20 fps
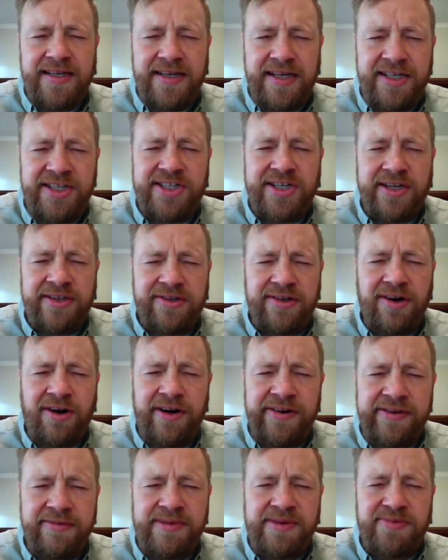each other,
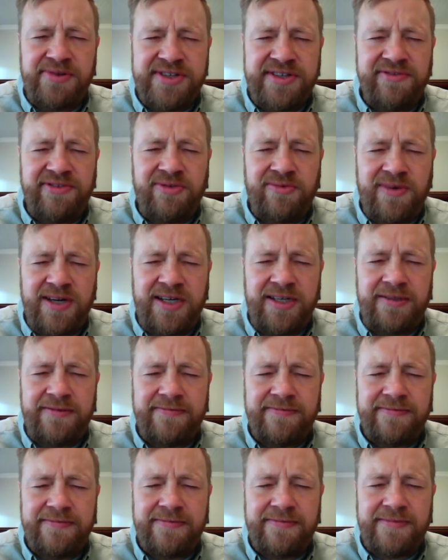all the members of the Well.
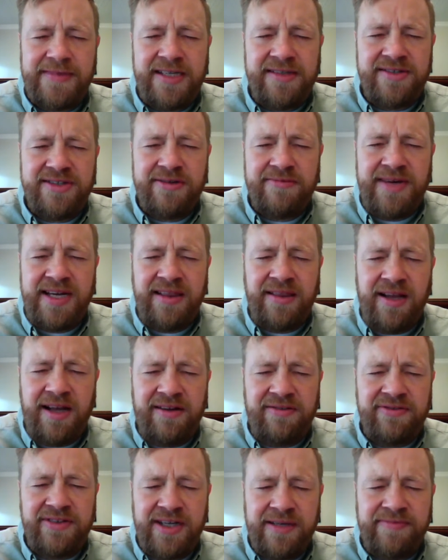And so may
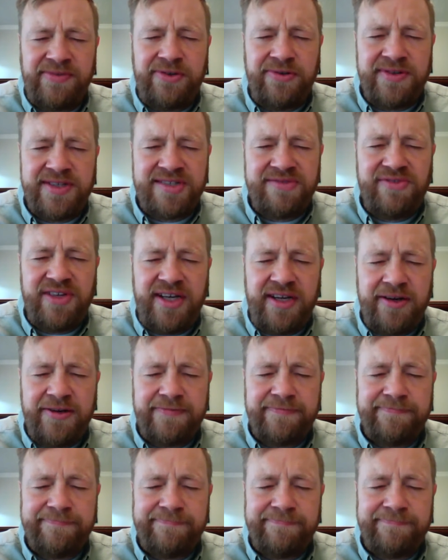love come through this video.